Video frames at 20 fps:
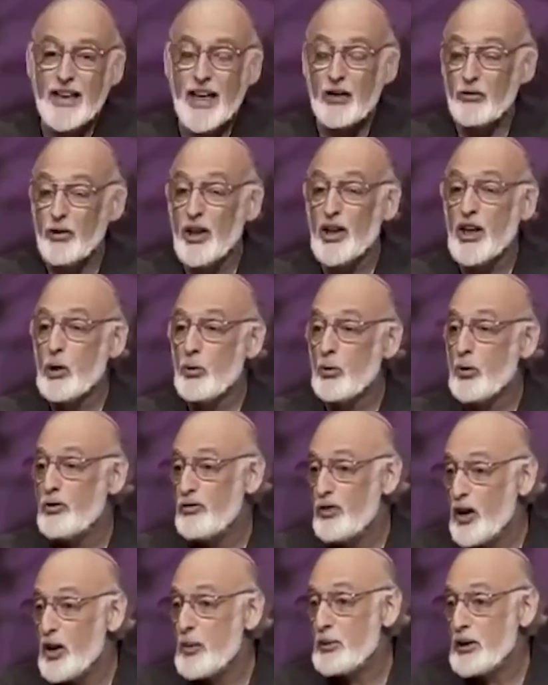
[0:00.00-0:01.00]
that really were
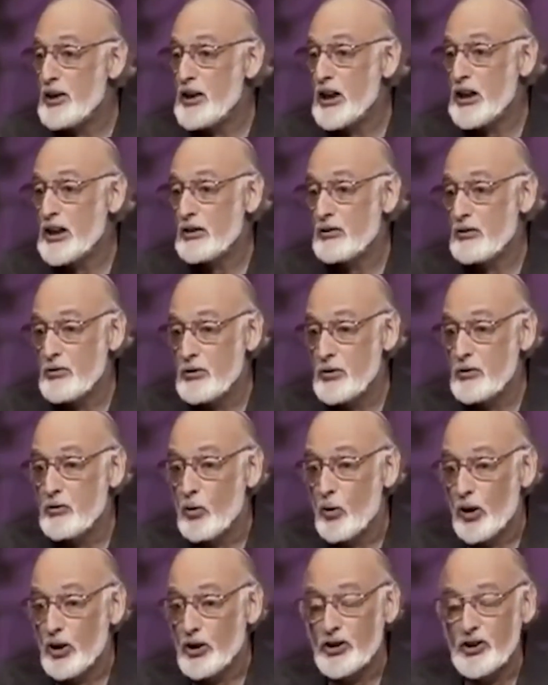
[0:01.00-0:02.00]
very predictive of
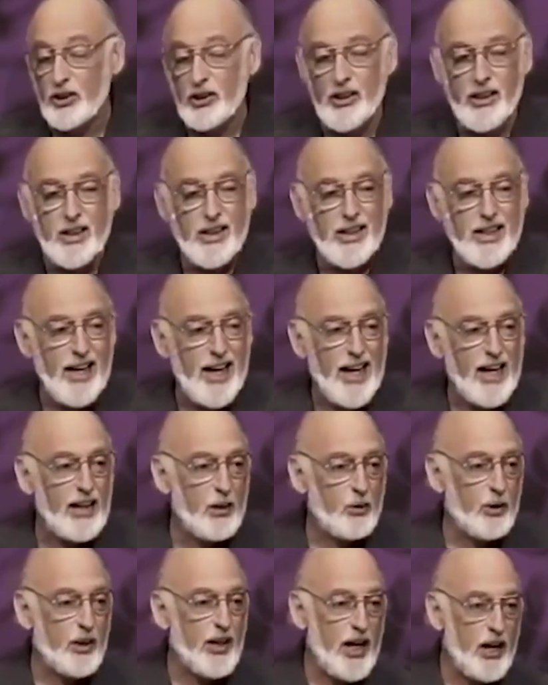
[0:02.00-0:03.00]
divorce,
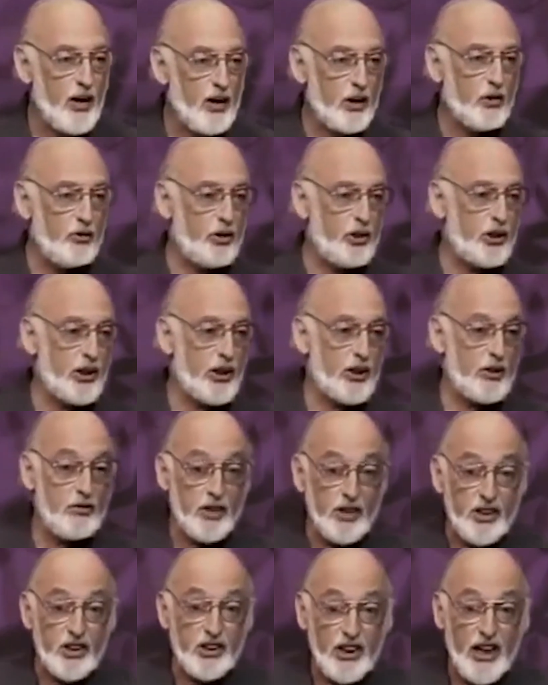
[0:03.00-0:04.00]
and they were characteristic
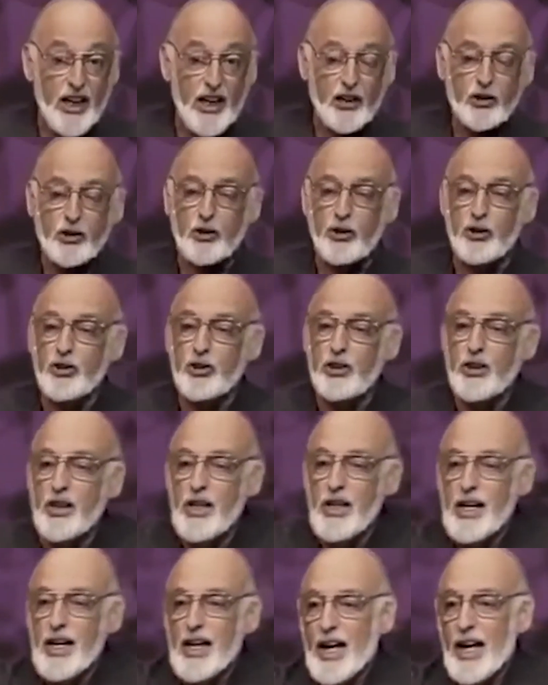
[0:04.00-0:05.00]
of the disasters
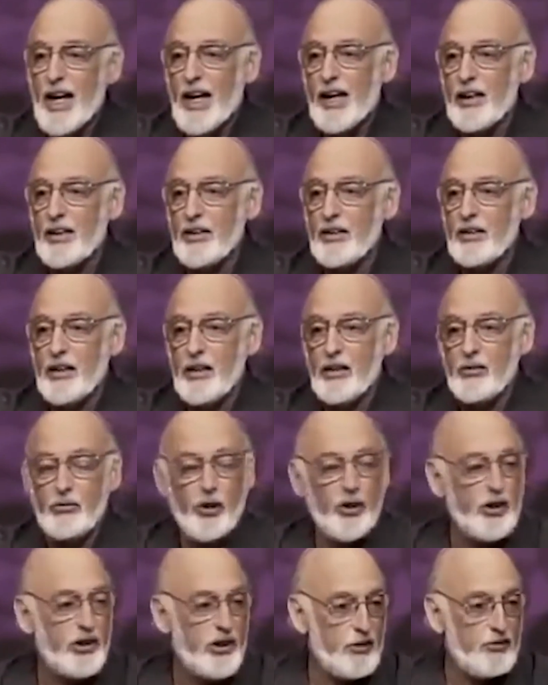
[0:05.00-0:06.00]
and
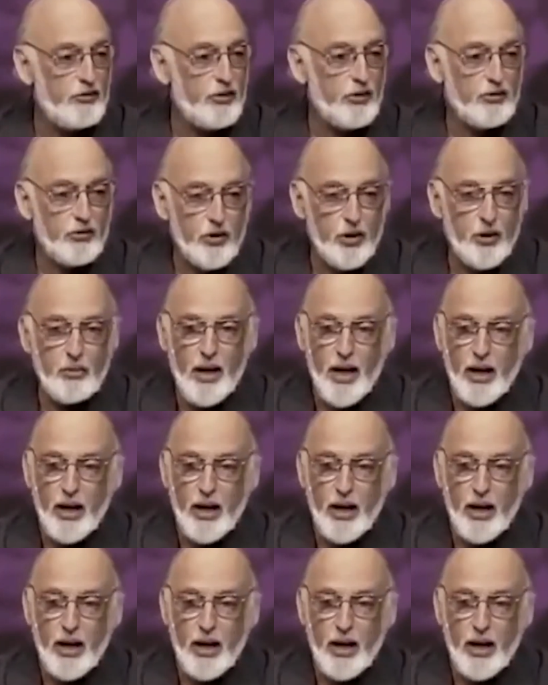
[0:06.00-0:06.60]
very different from the